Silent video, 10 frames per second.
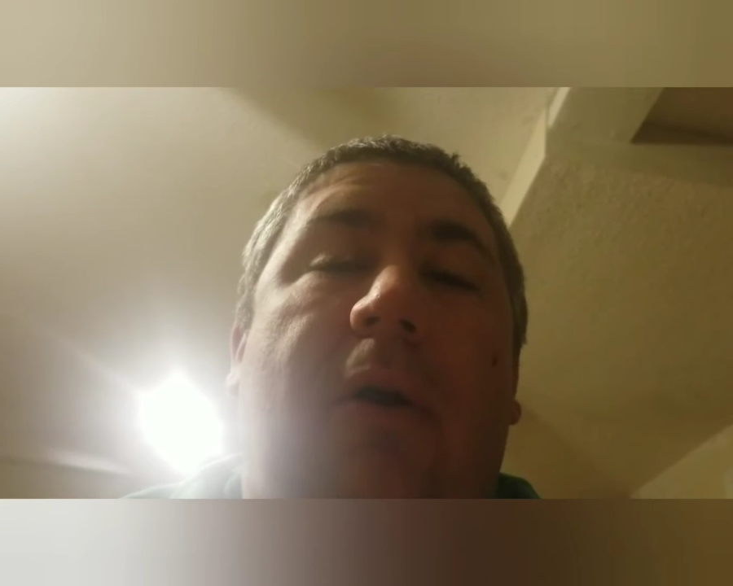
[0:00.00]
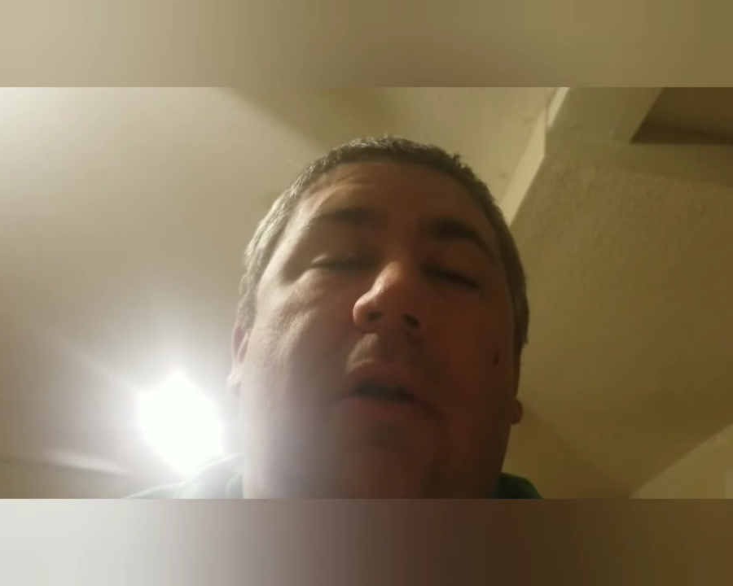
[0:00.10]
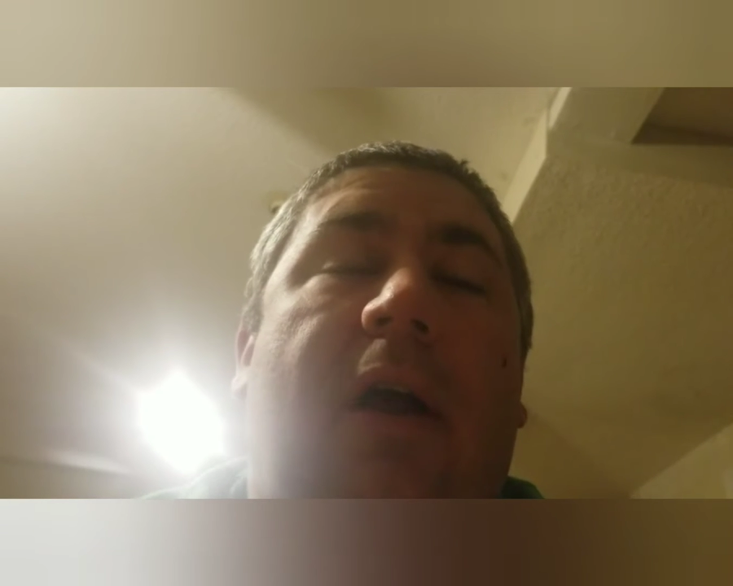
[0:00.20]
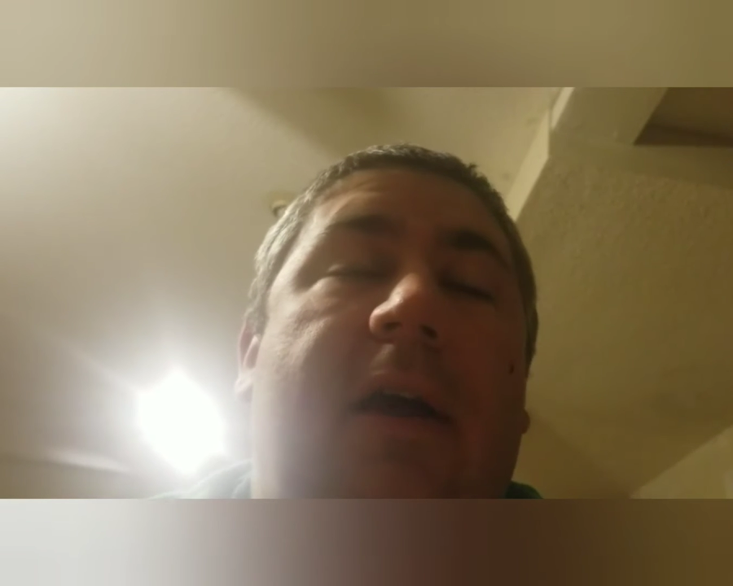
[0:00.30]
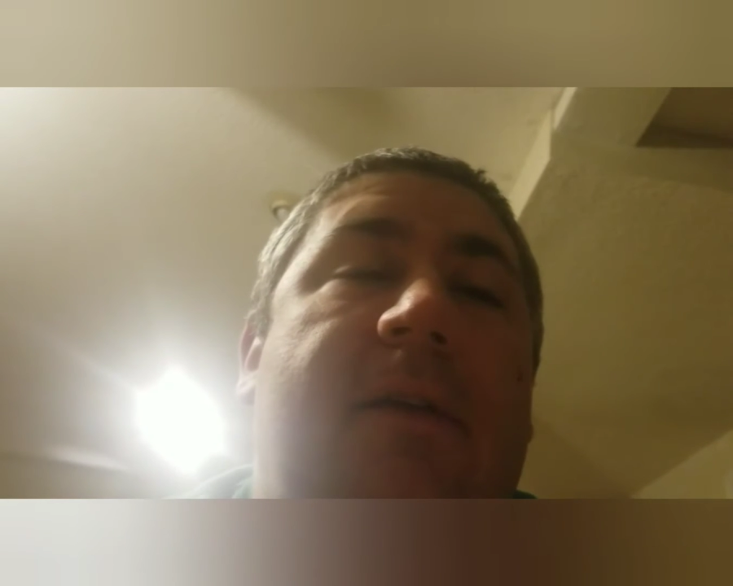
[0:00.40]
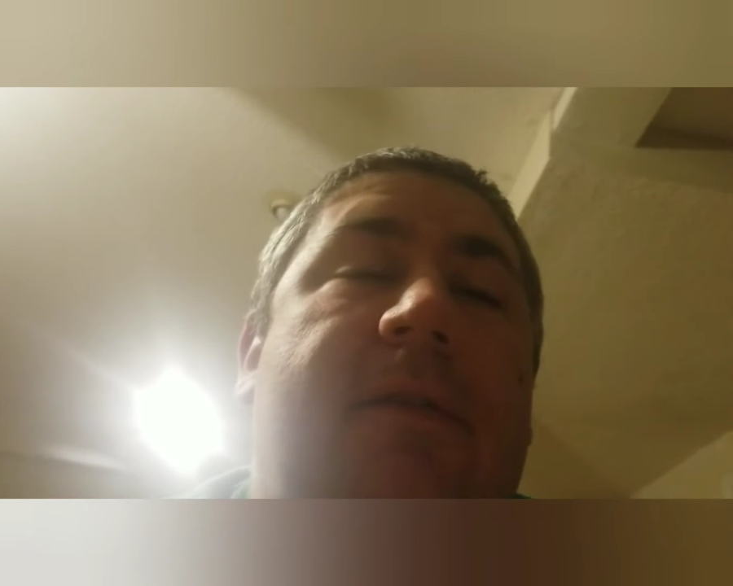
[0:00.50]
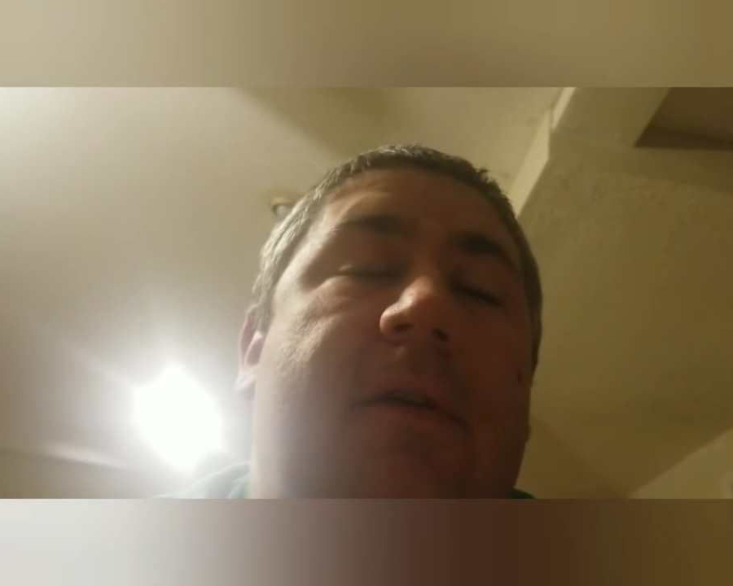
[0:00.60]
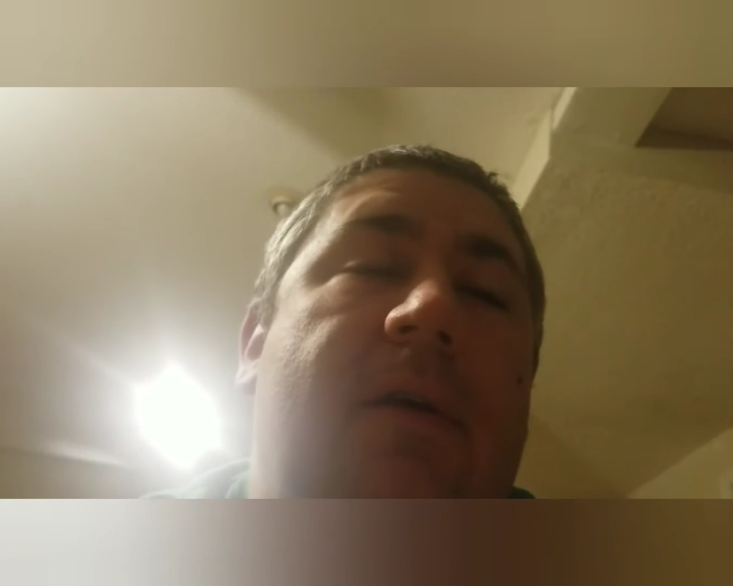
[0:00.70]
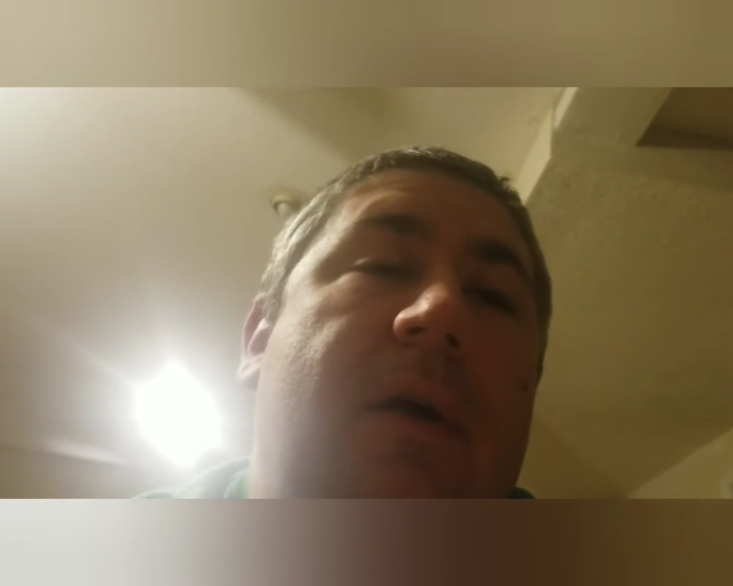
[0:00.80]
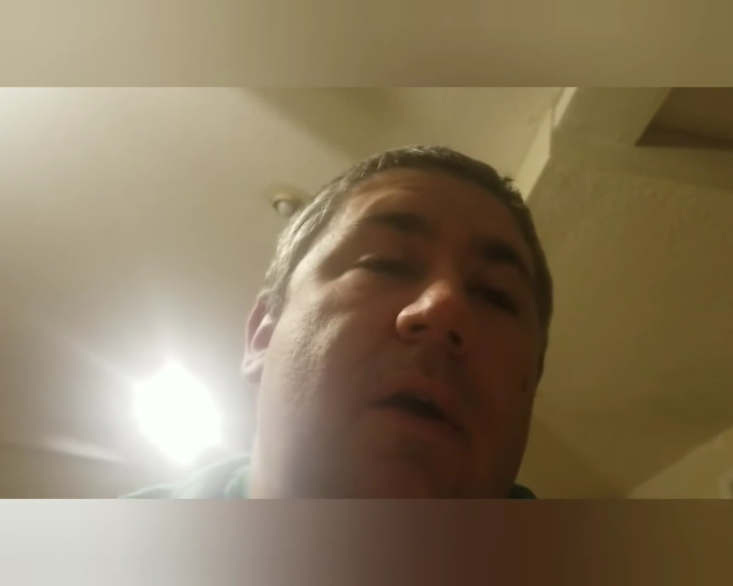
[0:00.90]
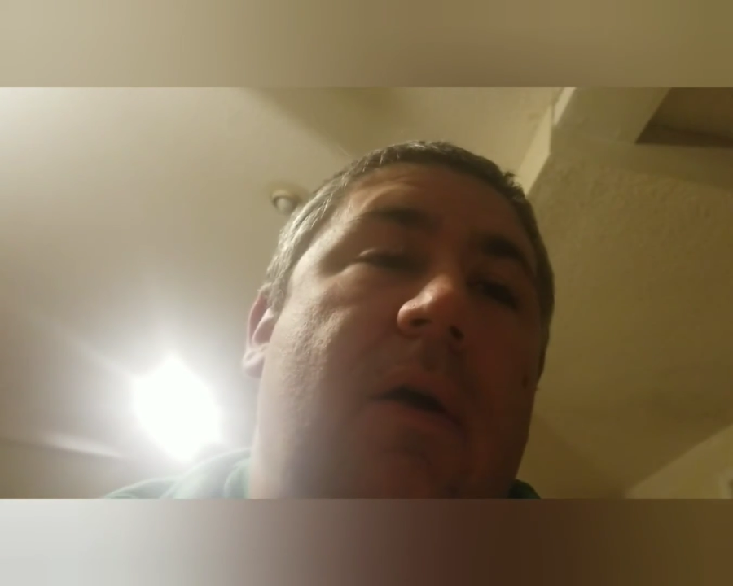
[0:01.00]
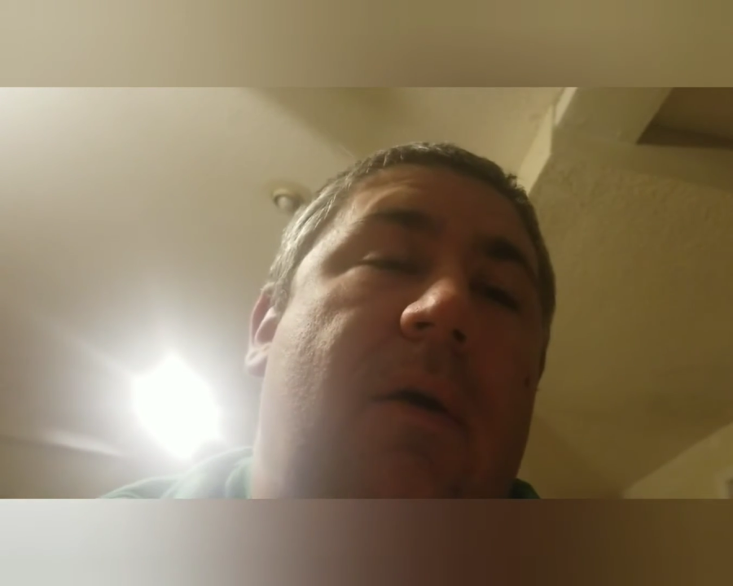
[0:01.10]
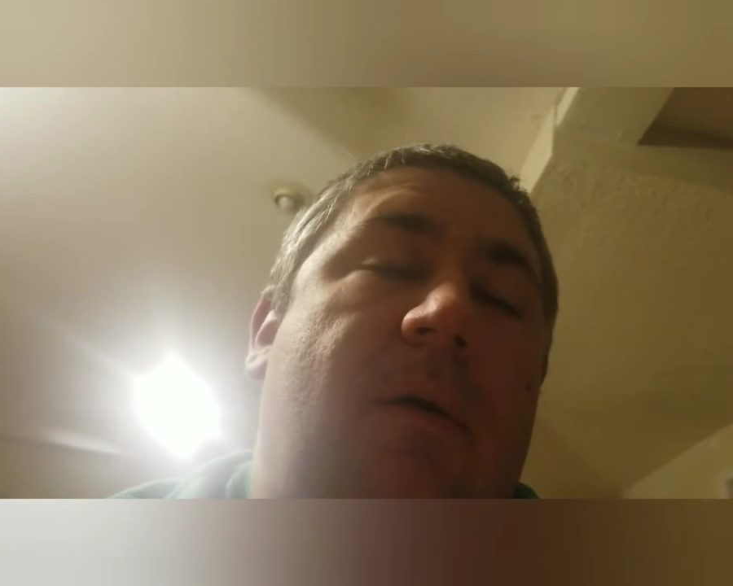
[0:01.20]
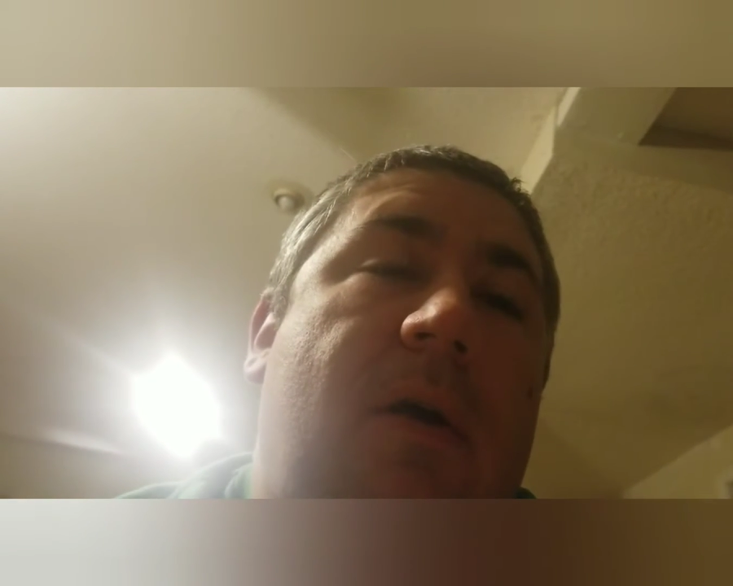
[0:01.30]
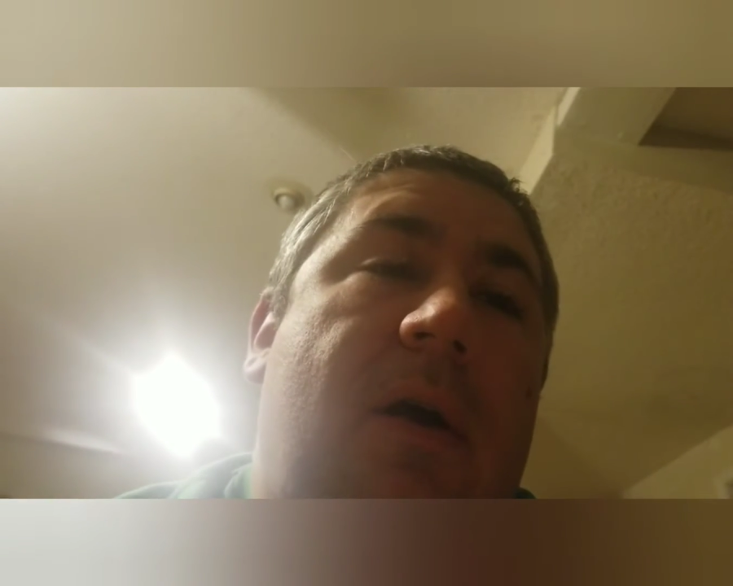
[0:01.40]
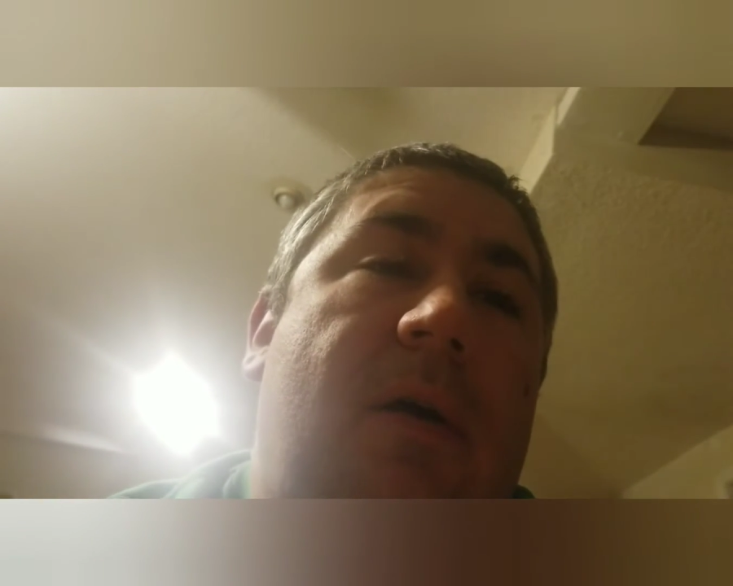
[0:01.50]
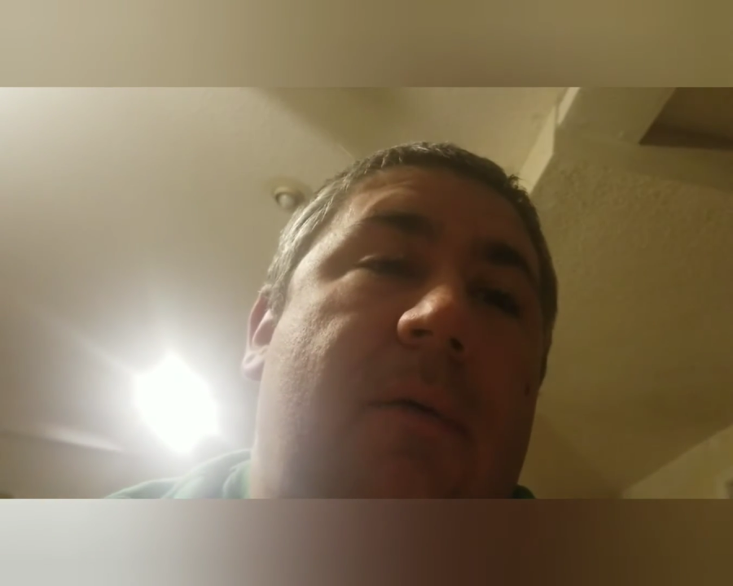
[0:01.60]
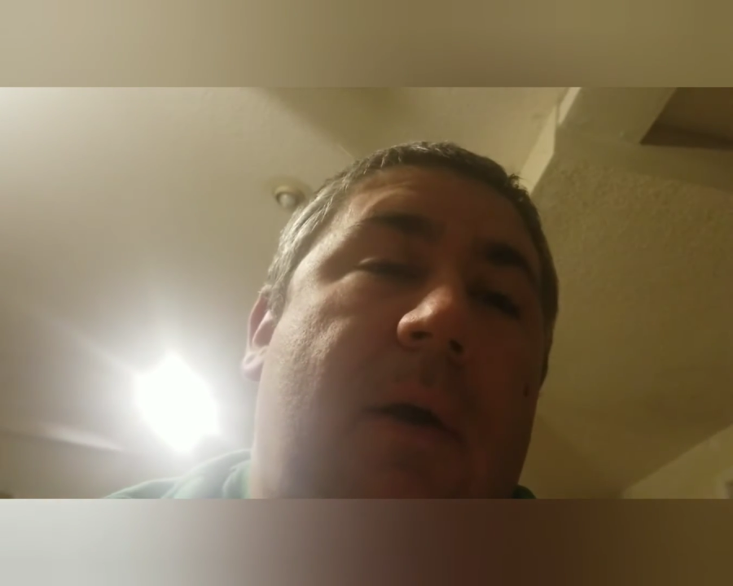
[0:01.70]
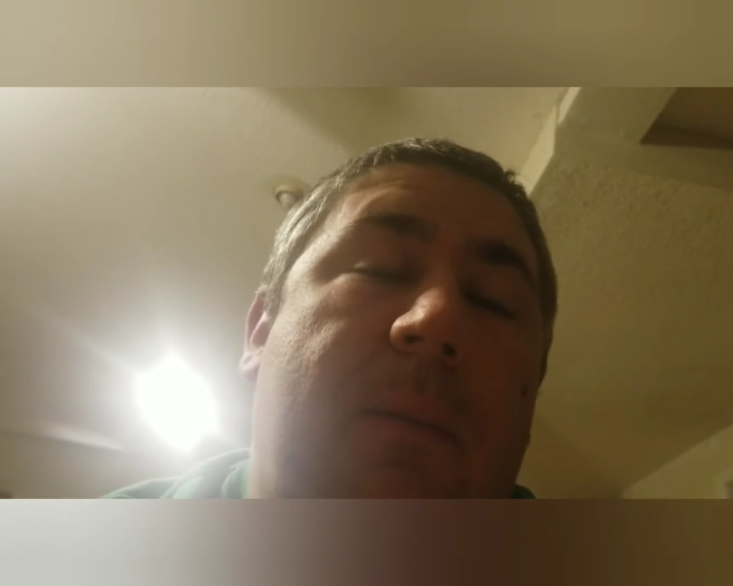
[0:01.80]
lice or